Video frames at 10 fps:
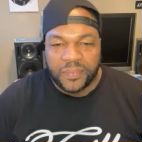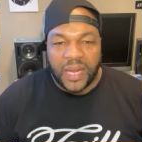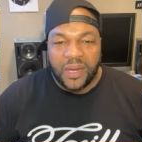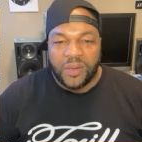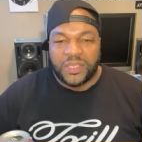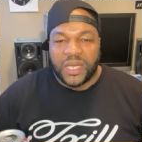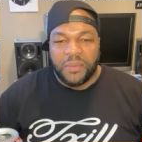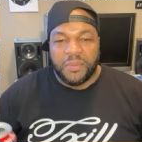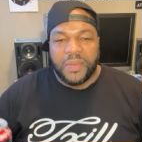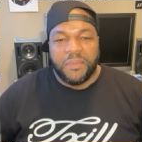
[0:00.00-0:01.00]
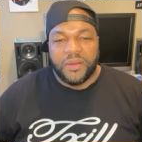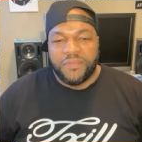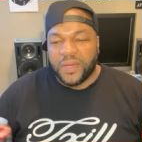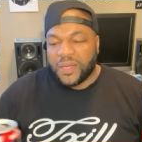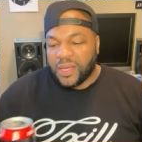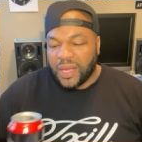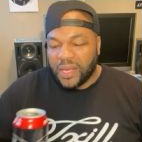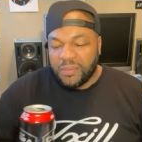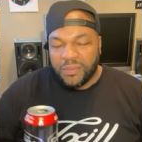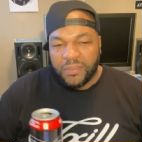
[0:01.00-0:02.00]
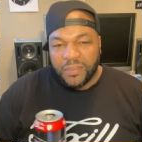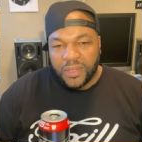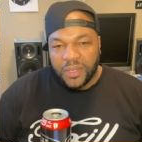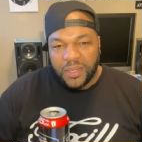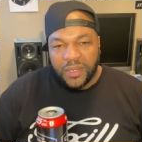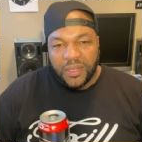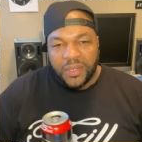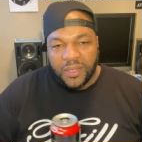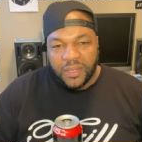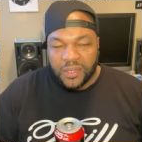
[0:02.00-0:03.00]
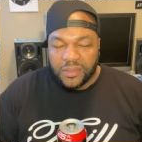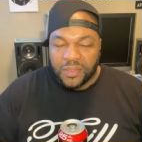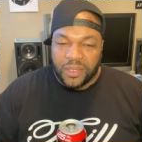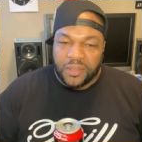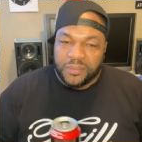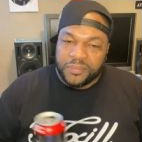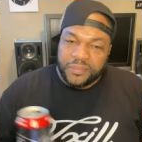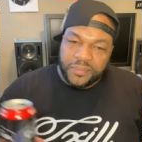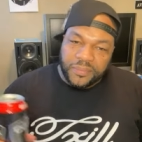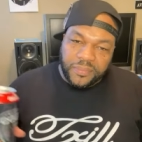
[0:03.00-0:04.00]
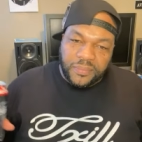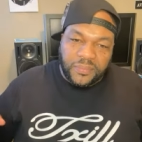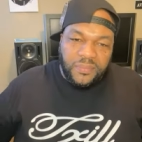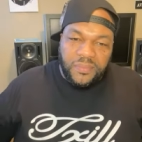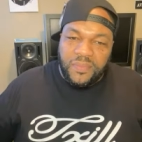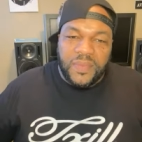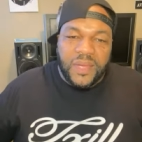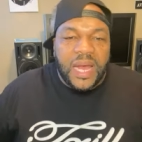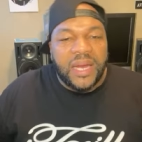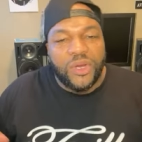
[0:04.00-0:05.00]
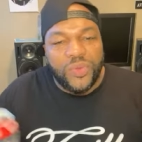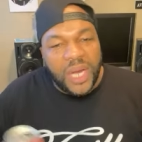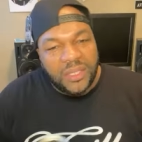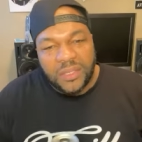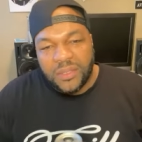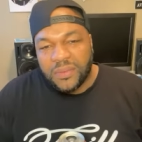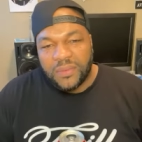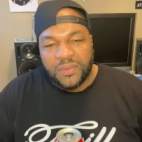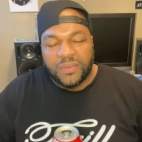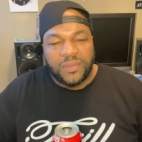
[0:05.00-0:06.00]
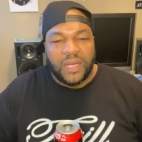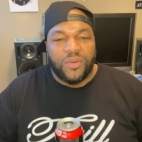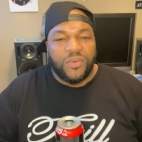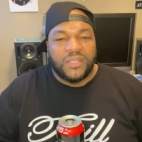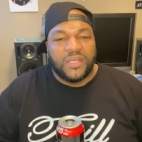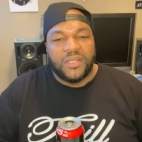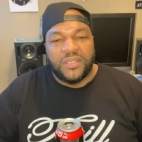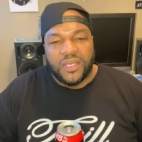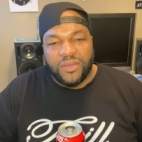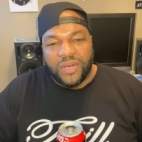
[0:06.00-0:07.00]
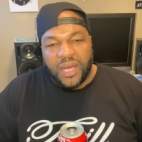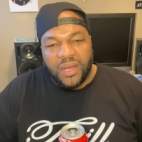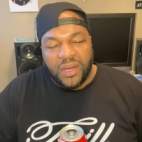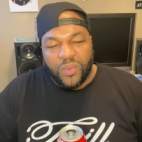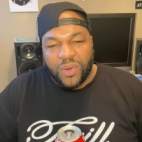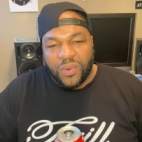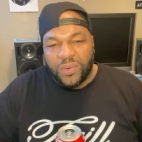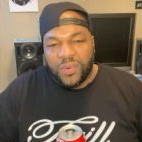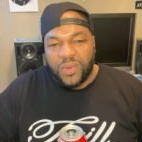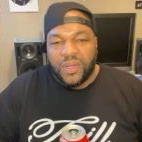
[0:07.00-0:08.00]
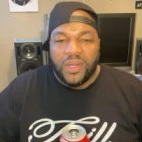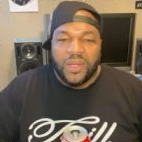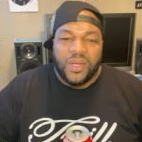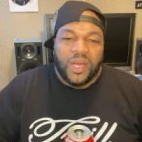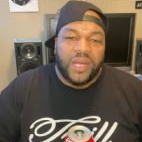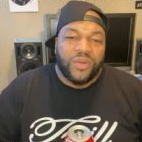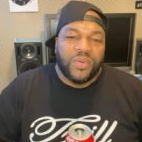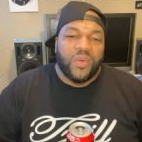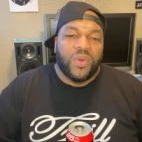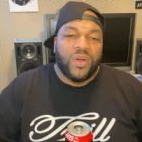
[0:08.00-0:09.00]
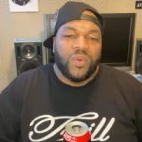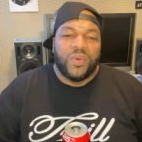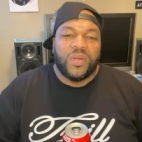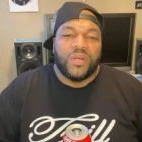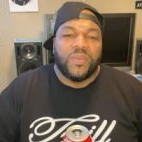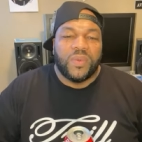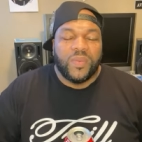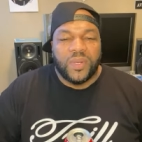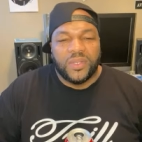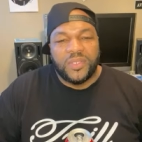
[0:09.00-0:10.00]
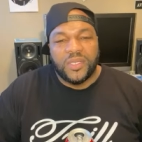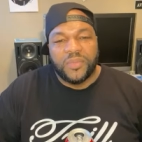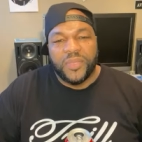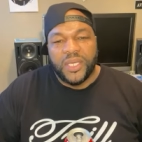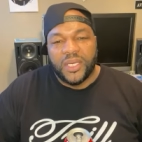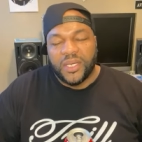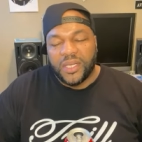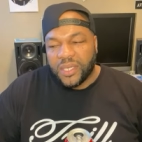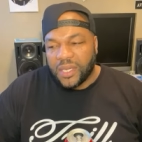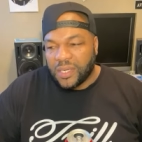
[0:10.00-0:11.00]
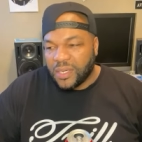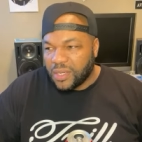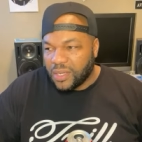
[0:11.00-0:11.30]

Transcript: Ain't no shame in my motherfucking game. Cause uh, I knew not to, I knew not to continue down that road. I knew that road would've, would've took me and, and, and